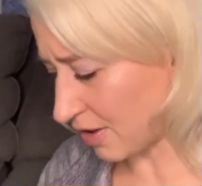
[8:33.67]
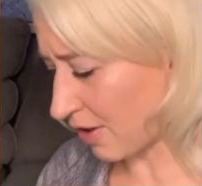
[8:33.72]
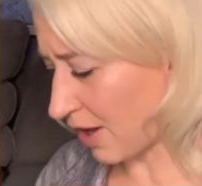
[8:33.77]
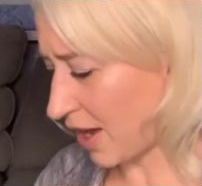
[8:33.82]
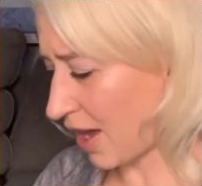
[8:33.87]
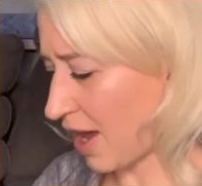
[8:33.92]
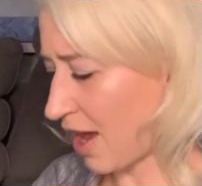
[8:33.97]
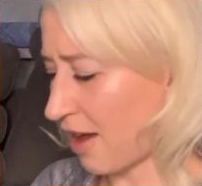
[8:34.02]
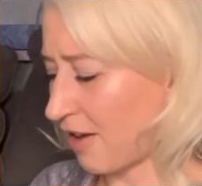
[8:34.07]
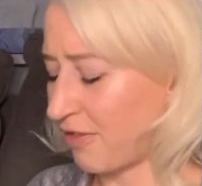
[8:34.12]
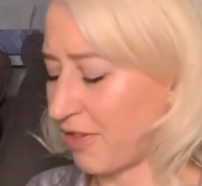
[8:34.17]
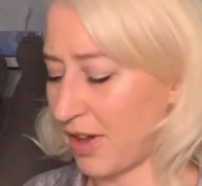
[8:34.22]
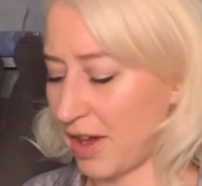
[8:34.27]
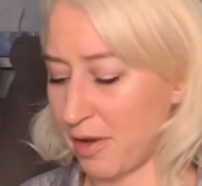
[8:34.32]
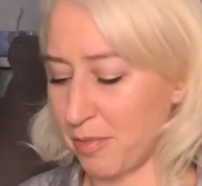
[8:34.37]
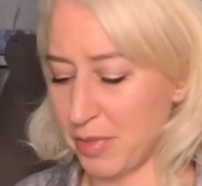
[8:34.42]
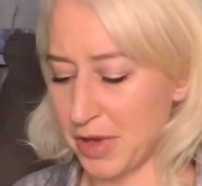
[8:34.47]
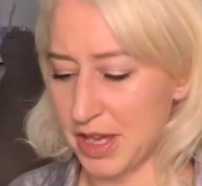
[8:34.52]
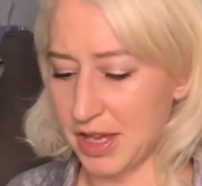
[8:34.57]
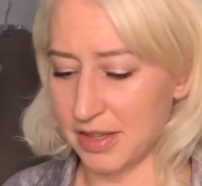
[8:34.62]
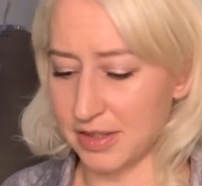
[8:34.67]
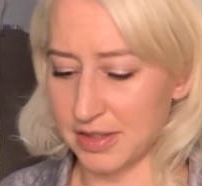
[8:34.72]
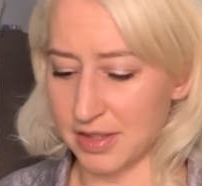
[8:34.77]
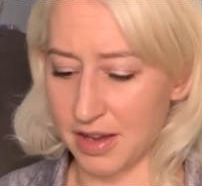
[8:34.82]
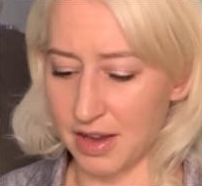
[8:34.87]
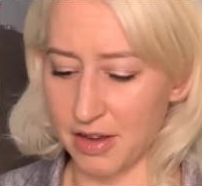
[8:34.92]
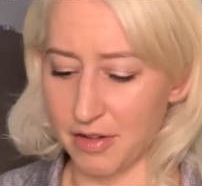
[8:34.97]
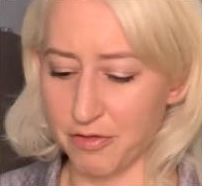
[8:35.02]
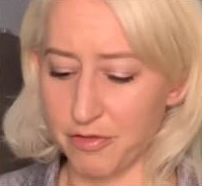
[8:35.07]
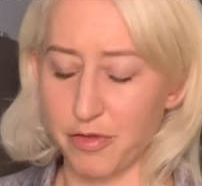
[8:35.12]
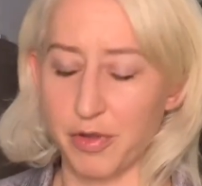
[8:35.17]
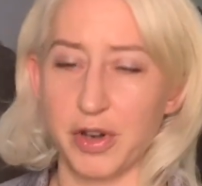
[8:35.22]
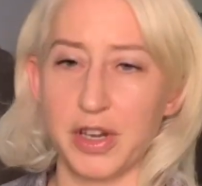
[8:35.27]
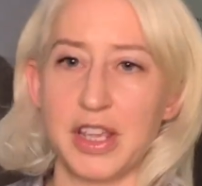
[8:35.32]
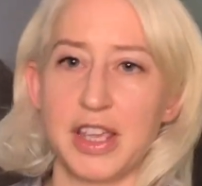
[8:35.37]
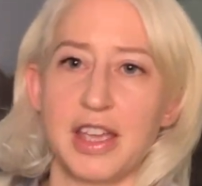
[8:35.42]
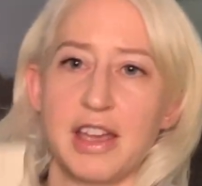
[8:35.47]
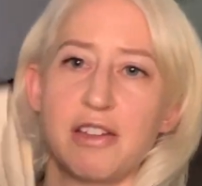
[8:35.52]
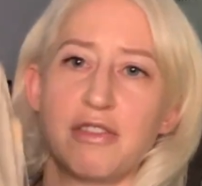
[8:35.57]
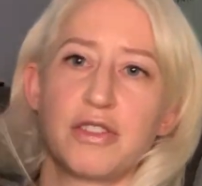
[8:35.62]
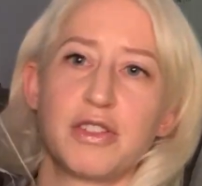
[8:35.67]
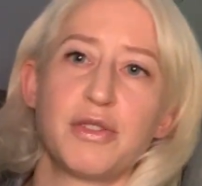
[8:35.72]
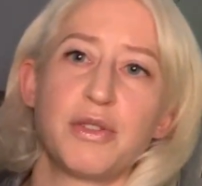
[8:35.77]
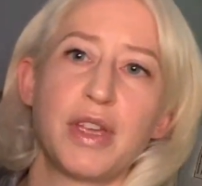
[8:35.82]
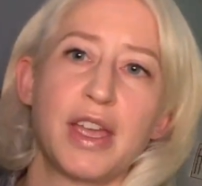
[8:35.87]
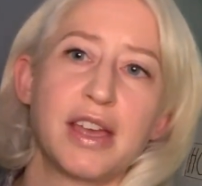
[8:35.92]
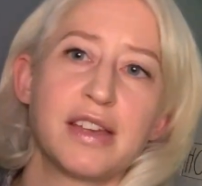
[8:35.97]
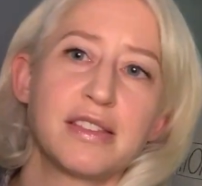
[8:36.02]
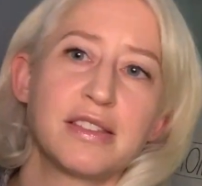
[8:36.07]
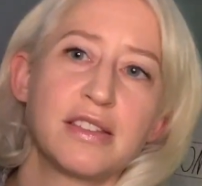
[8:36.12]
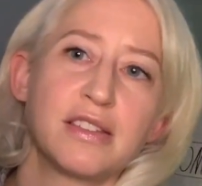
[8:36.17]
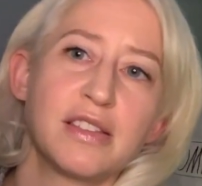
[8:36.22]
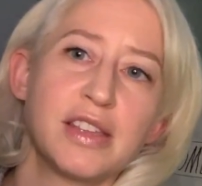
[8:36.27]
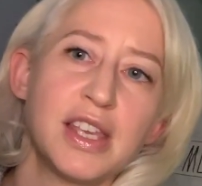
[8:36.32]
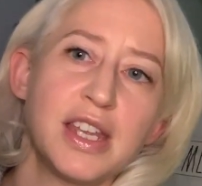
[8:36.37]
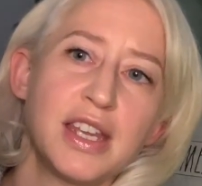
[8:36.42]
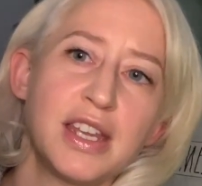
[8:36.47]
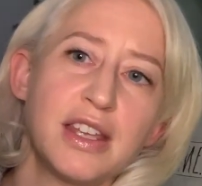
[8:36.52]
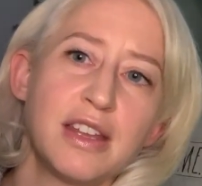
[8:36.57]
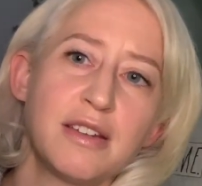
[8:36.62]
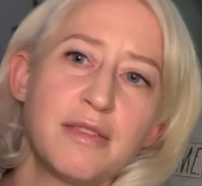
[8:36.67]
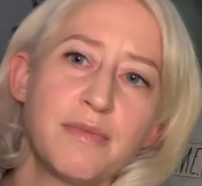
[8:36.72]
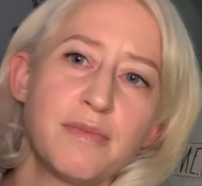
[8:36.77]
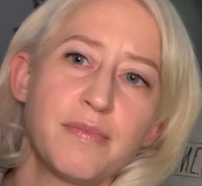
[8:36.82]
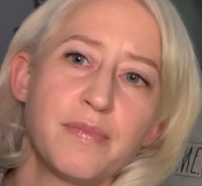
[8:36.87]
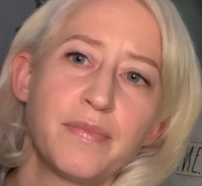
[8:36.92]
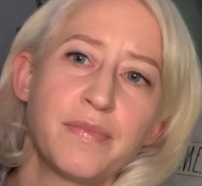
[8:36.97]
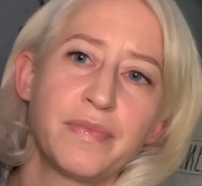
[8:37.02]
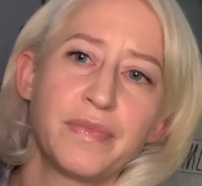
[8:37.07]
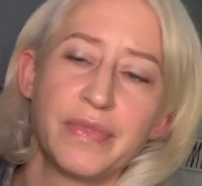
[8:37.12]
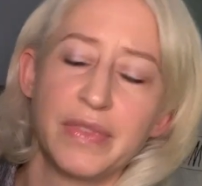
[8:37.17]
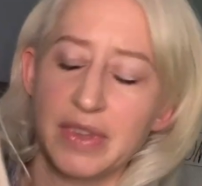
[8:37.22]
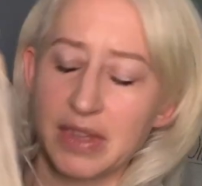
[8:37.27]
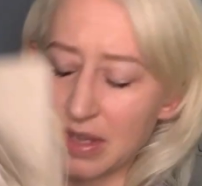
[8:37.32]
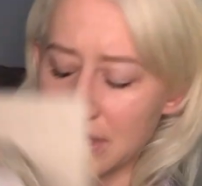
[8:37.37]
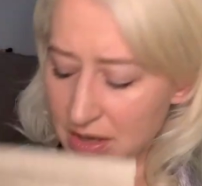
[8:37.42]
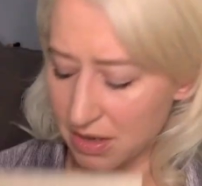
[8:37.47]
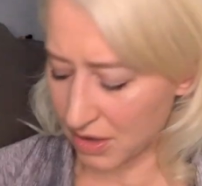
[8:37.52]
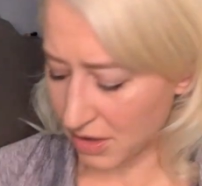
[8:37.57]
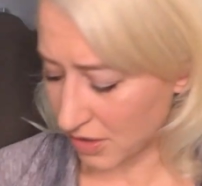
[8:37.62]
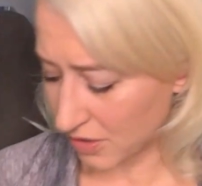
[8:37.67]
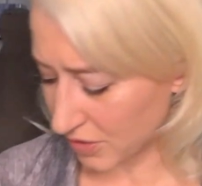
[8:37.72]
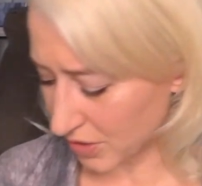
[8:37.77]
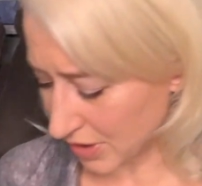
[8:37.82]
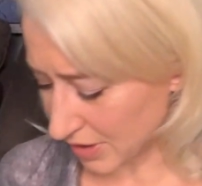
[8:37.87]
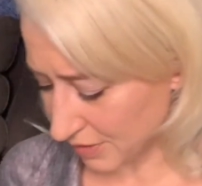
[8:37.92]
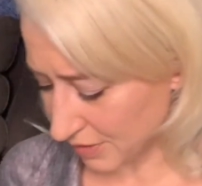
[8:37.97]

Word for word: I have a piece of 40 count Newcastle linen which is